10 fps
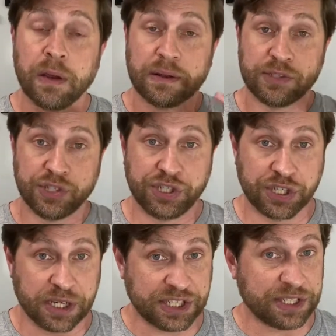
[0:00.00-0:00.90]

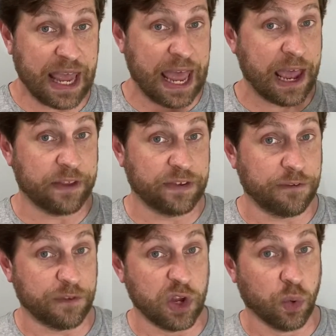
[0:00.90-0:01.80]
just as if
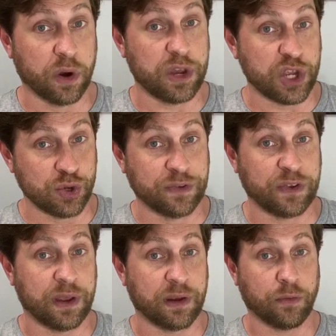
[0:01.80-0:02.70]
you were
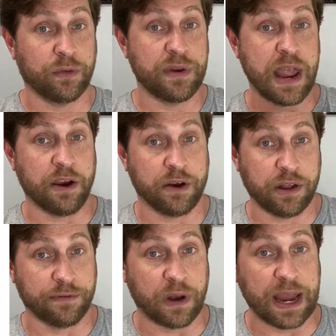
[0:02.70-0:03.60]
using narrative
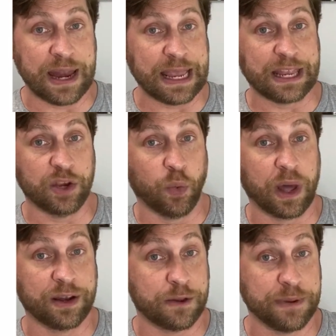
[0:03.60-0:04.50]
writing and you
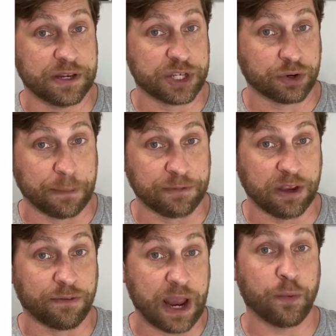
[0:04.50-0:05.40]
wanted to be descriptive,
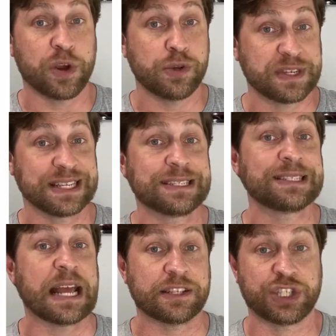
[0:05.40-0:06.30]
right? We're using
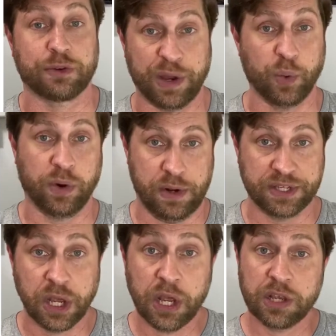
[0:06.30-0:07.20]
sensory words.
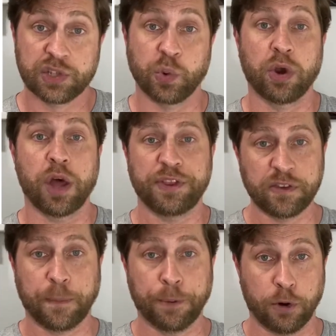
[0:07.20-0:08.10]
So an author's
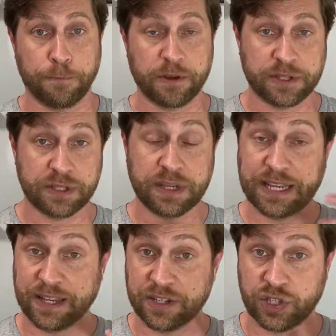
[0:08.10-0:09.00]
purpose
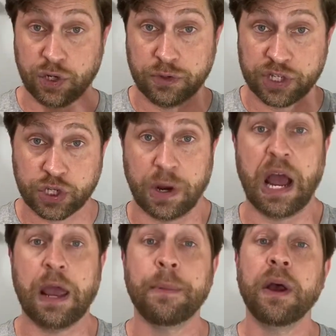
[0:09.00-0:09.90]
is to
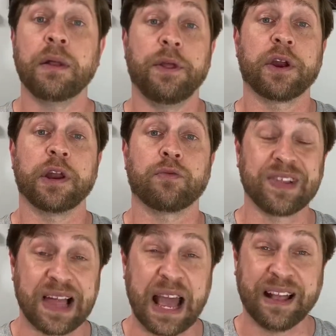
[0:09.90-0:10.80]
describe, they're going to
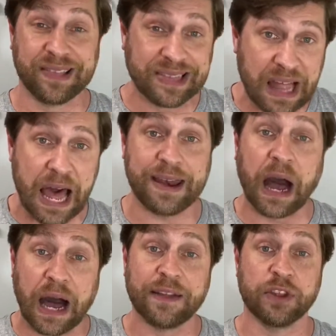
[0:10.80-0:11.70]
rely a lot
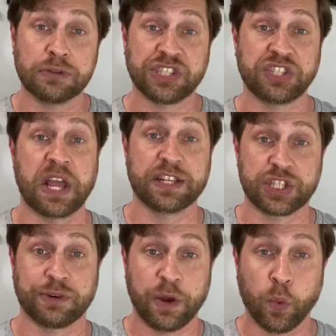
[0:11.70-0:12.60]
on those
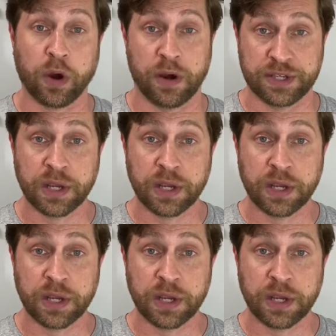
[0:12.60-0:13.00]
sensory words.